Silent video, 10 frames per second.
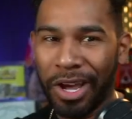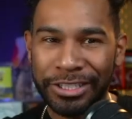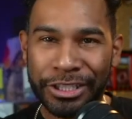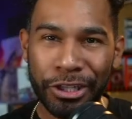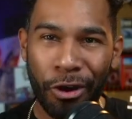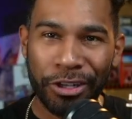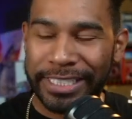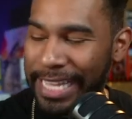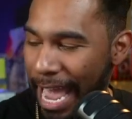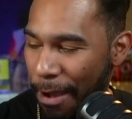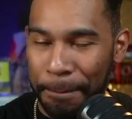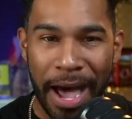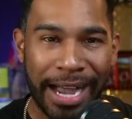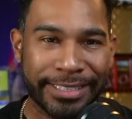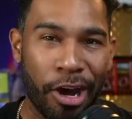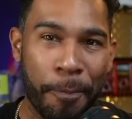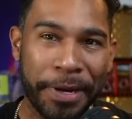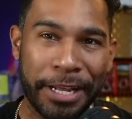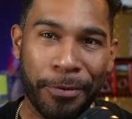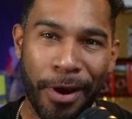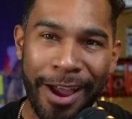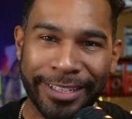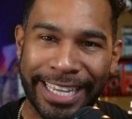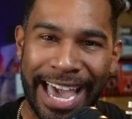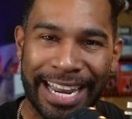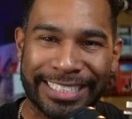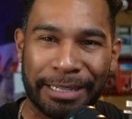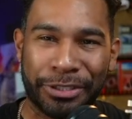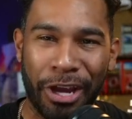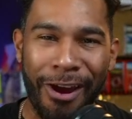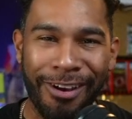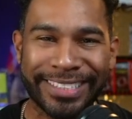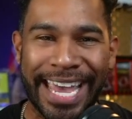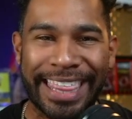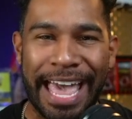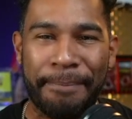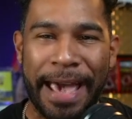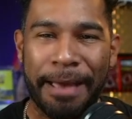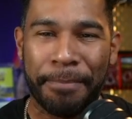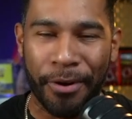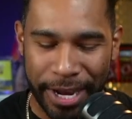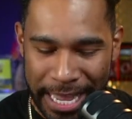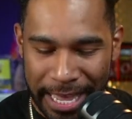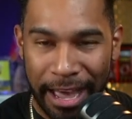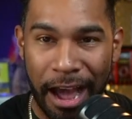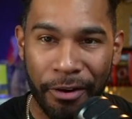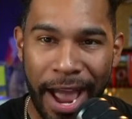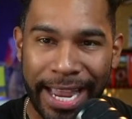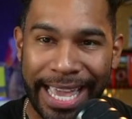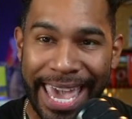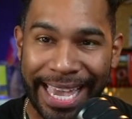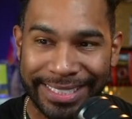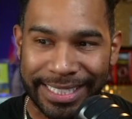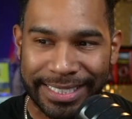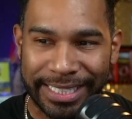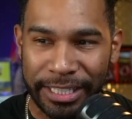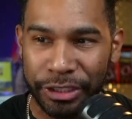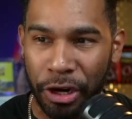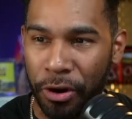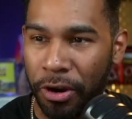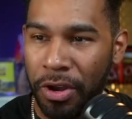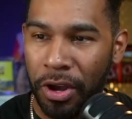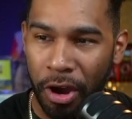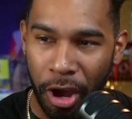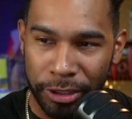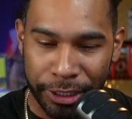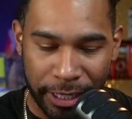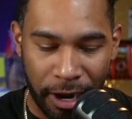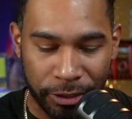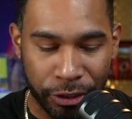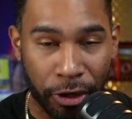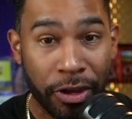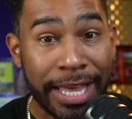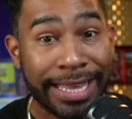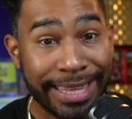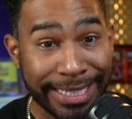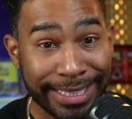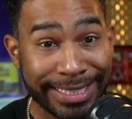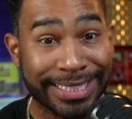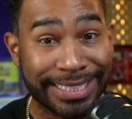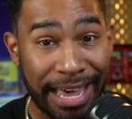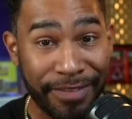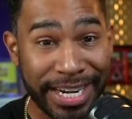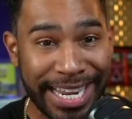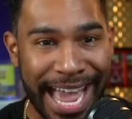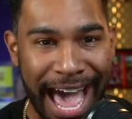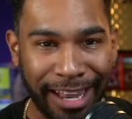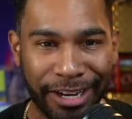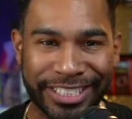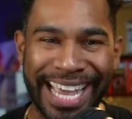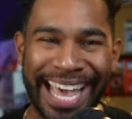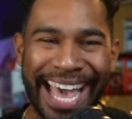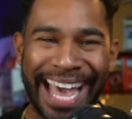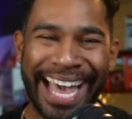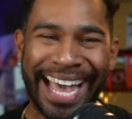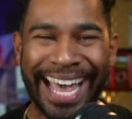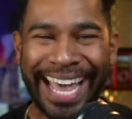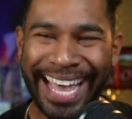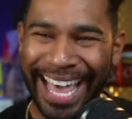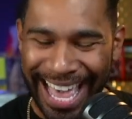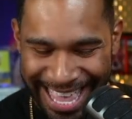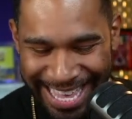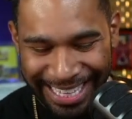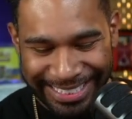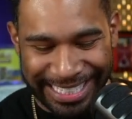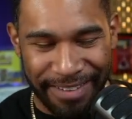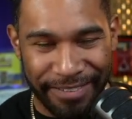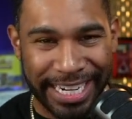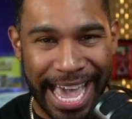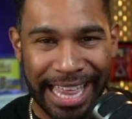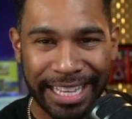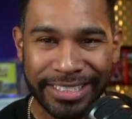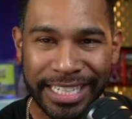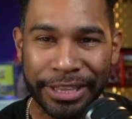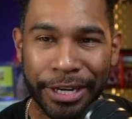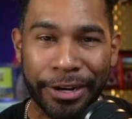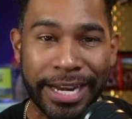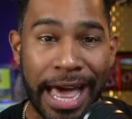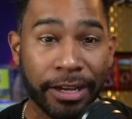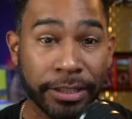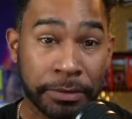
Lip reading: sword style box opening worked and got us some Zoros out of that bad boy. All right, SEC Zoro, alternate art Zoro. This is $70. $70 and $30.